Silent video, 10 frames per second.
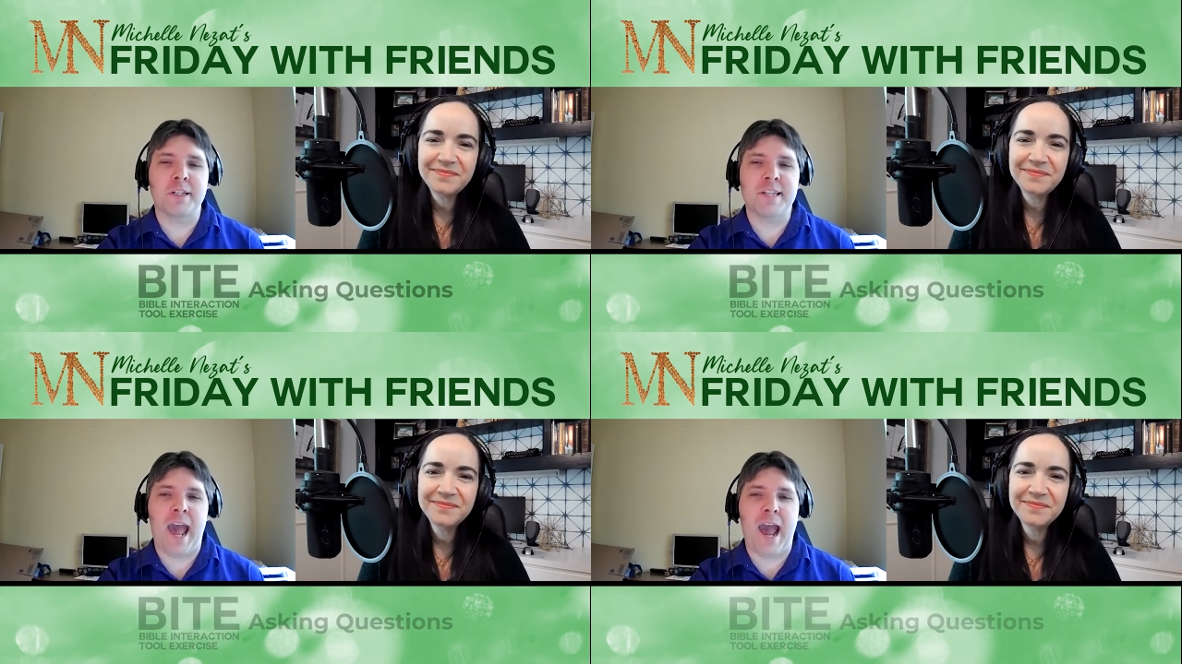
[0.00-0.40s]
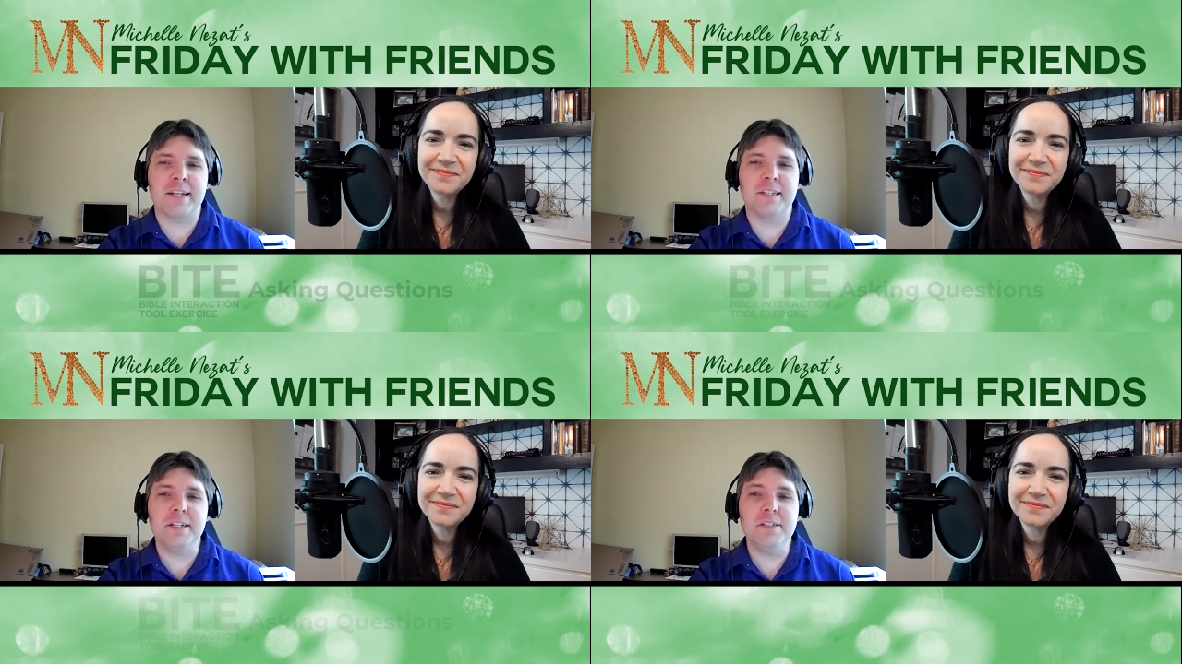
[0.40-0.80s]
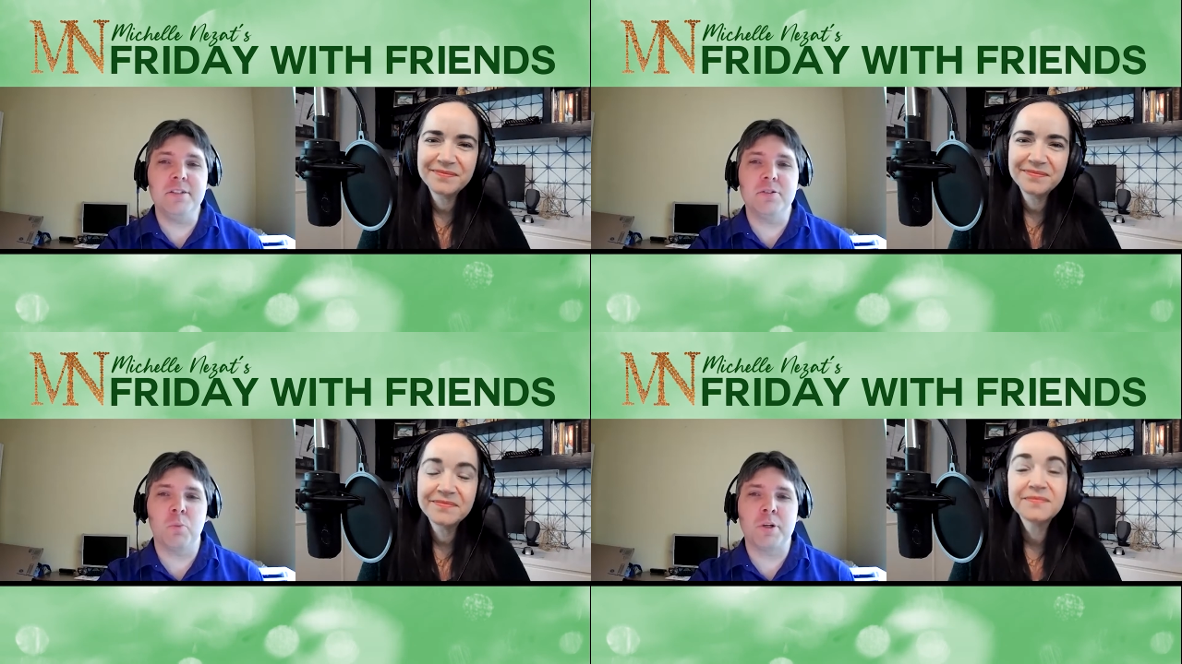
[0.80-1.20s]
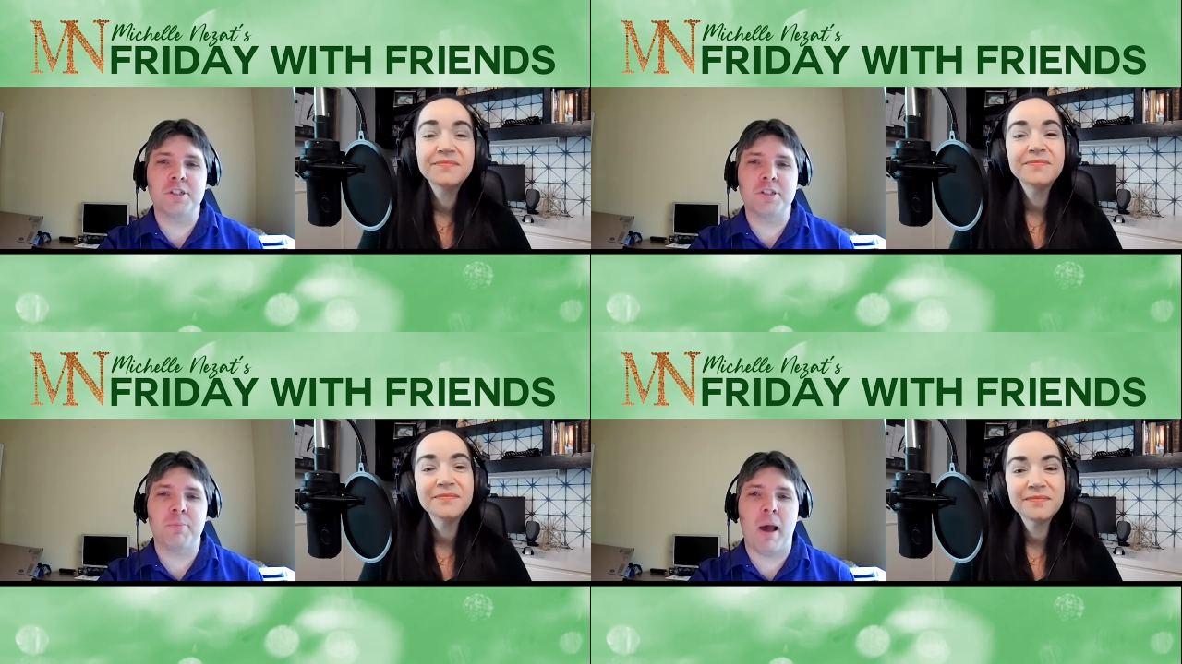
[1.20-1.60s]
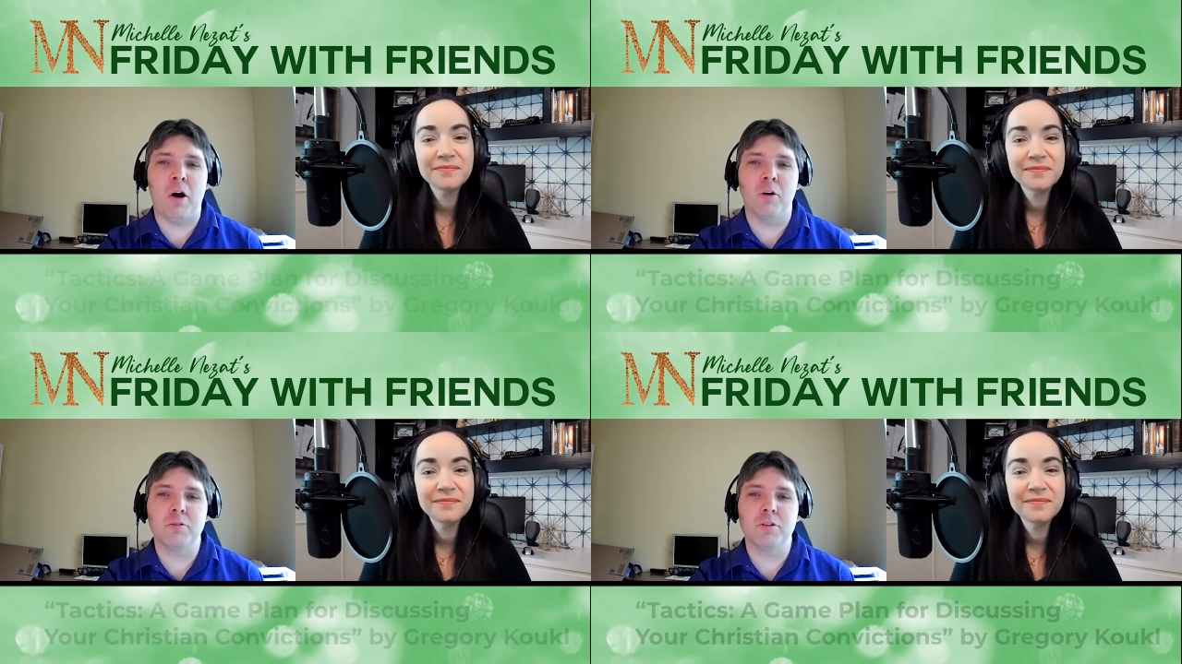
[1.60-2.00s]
Speaker 1: Tactics, which is
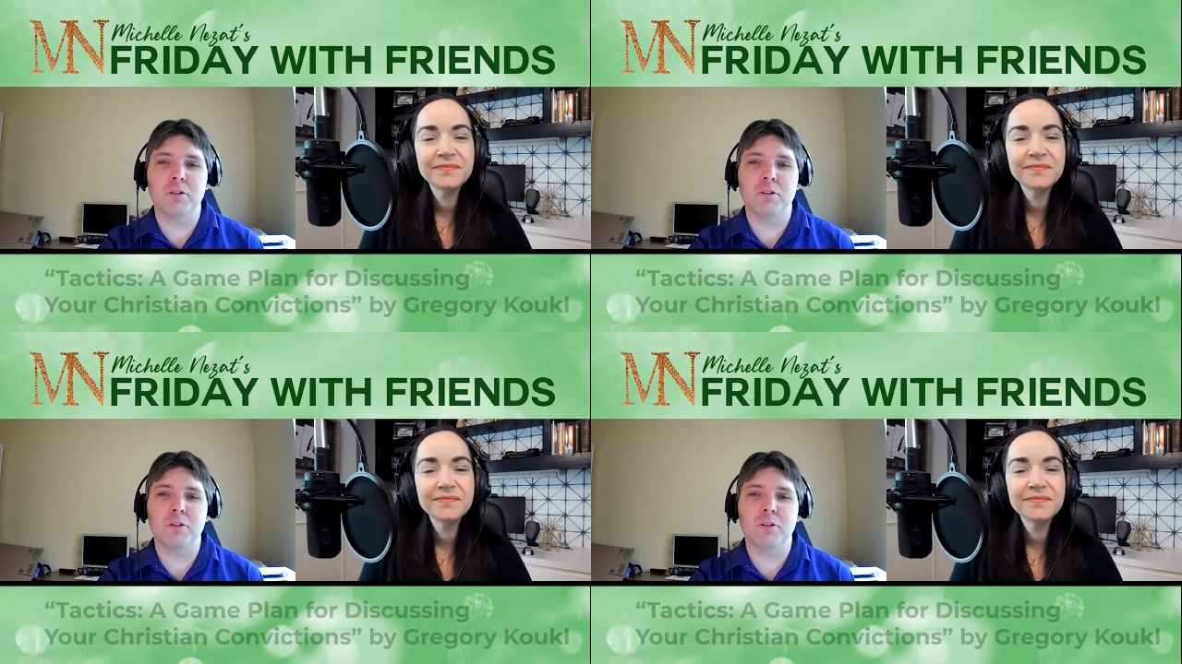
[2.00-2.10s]
about